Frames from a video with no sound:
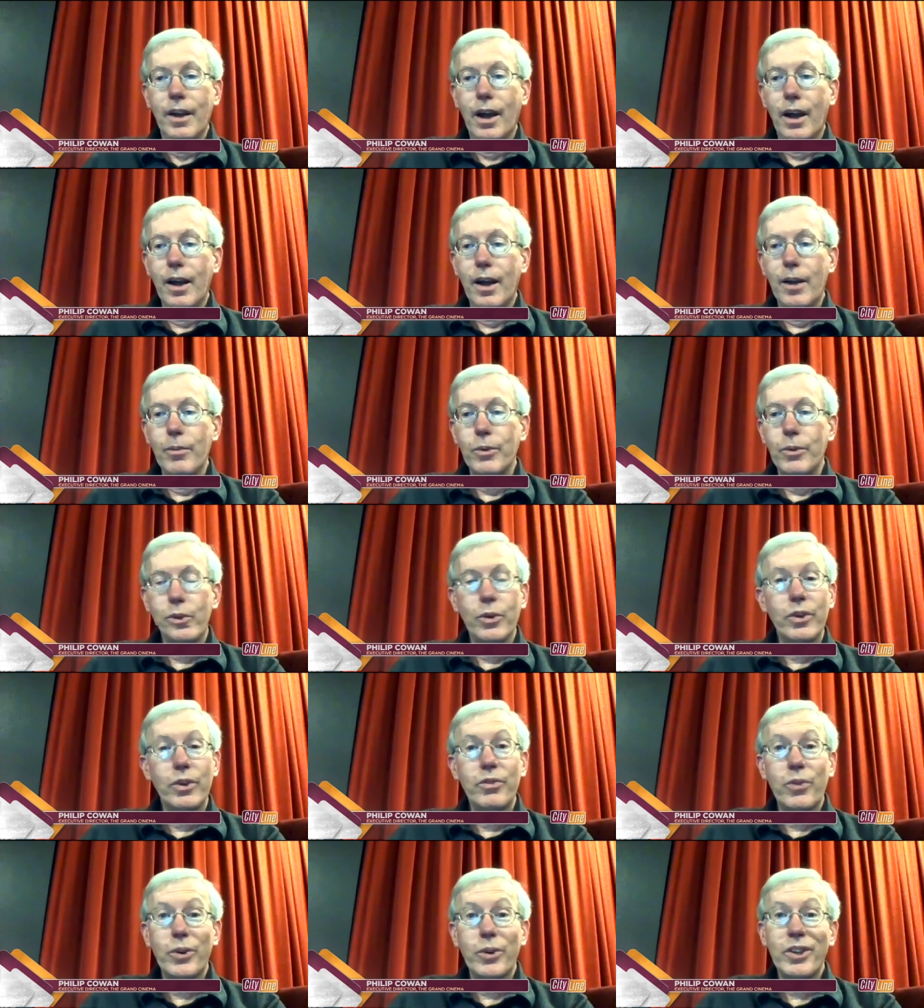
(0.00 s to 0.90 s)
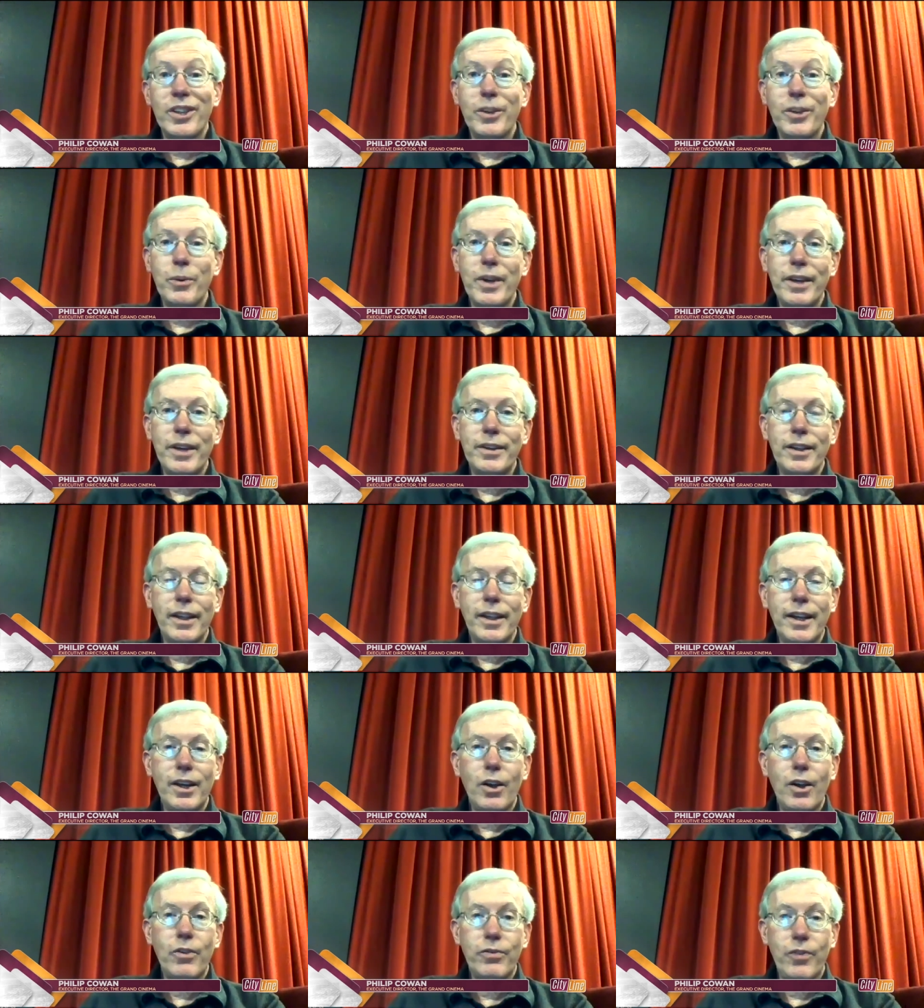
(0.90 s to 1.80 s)
Um, so unfortunately, we had to
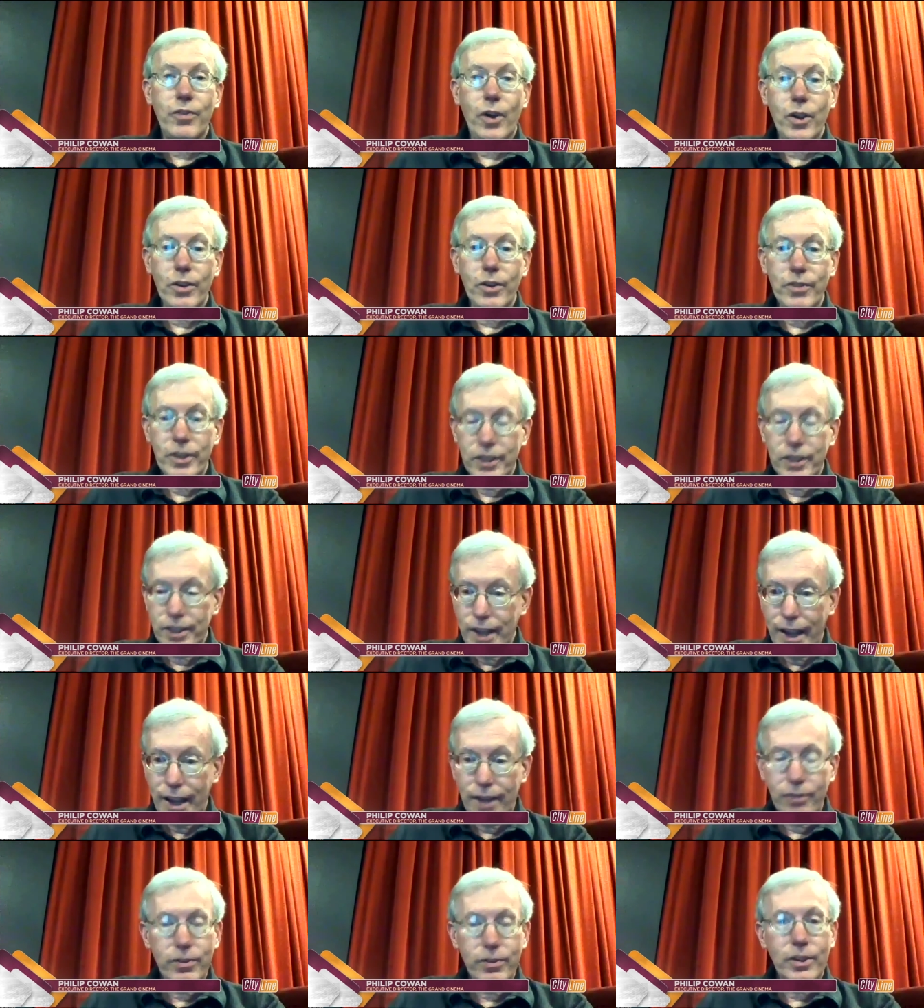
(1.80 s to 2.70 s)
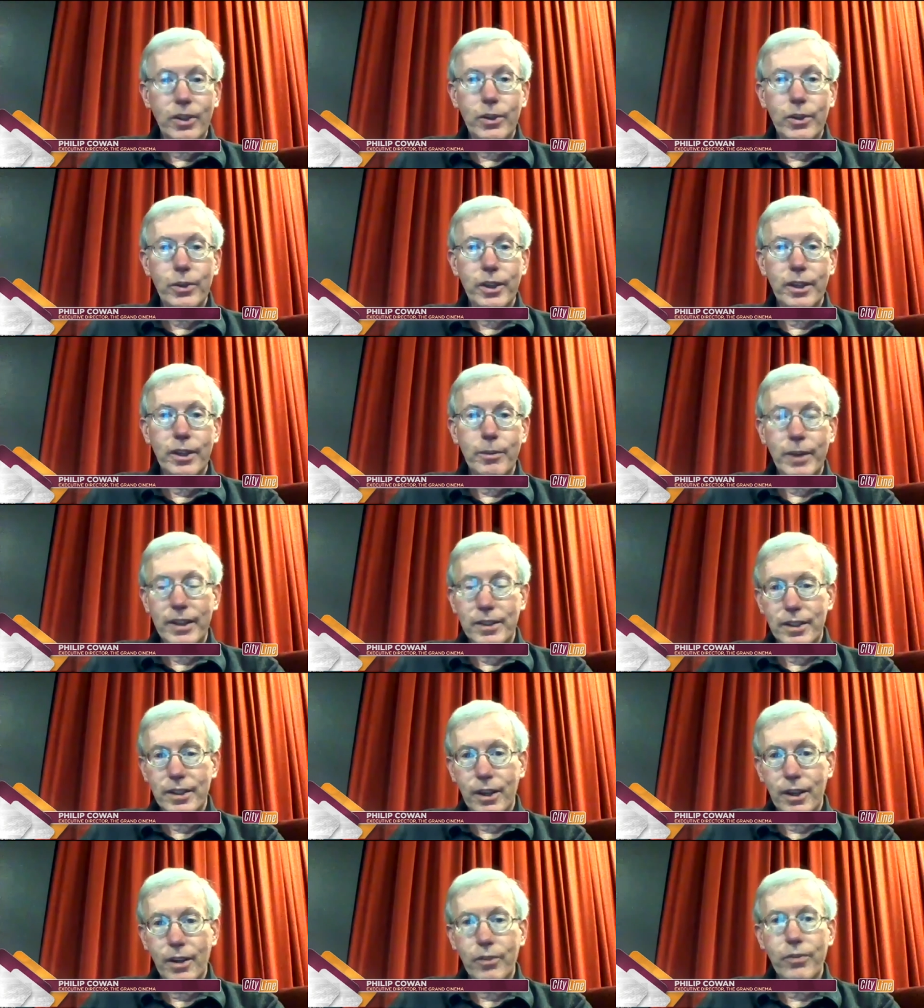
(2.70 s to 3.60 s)
lay off all of our staff, including
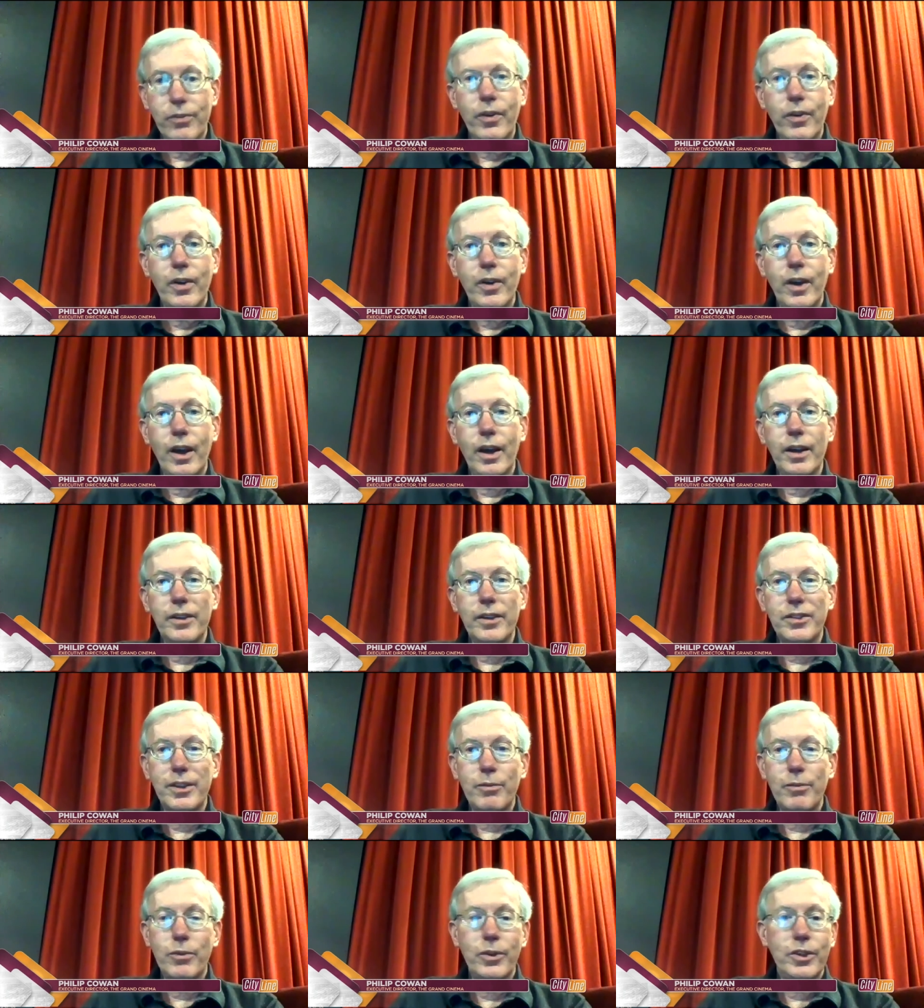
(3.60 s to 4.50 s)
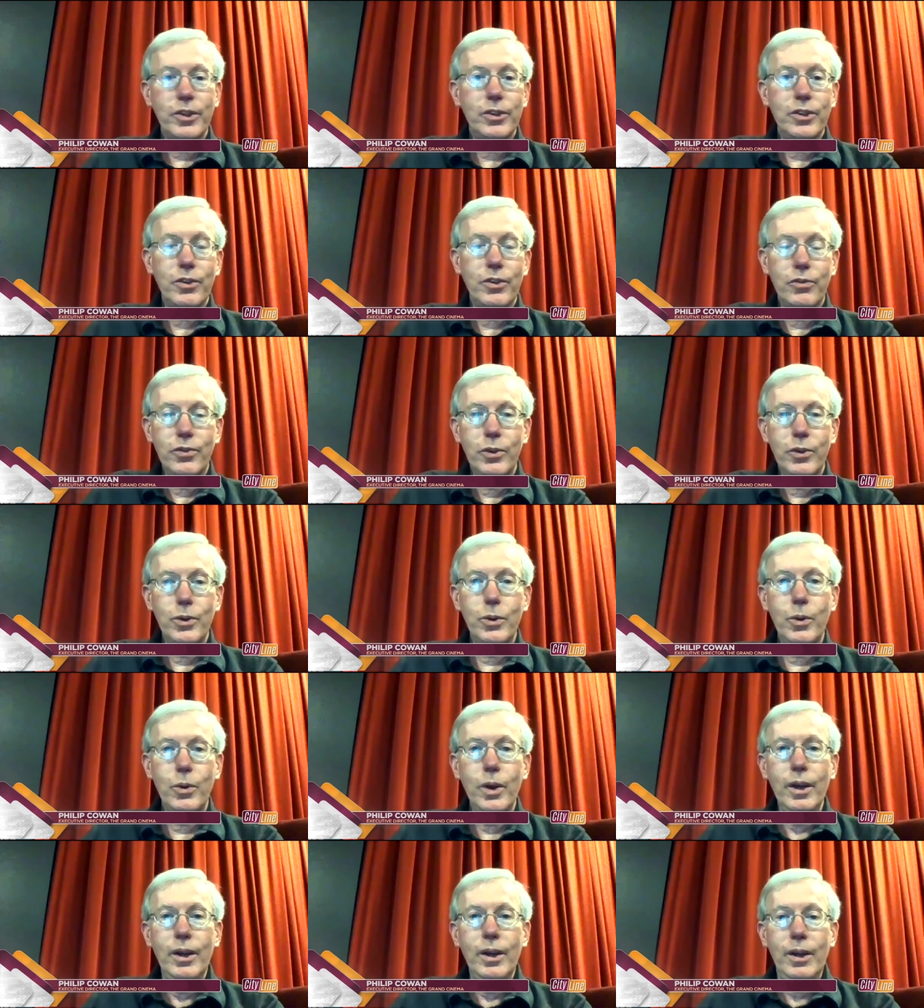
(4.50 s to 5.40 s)
myself, uh, except for just a
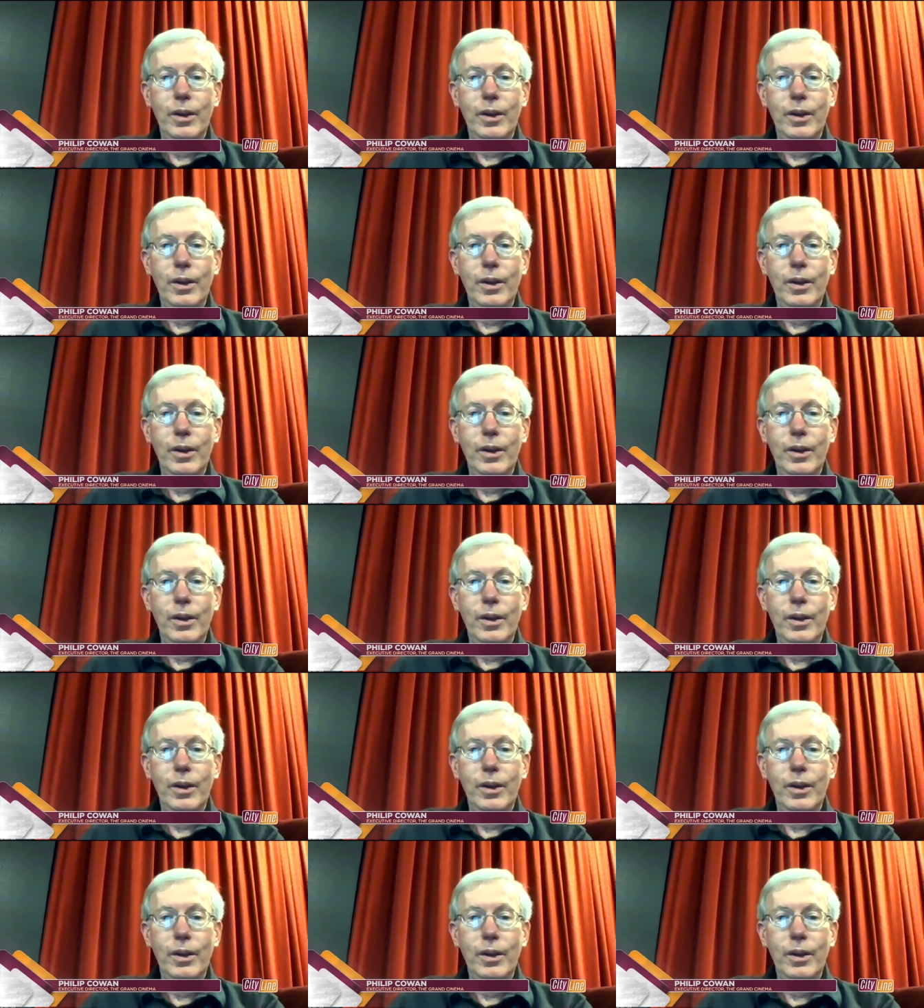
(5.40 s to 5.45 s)
few,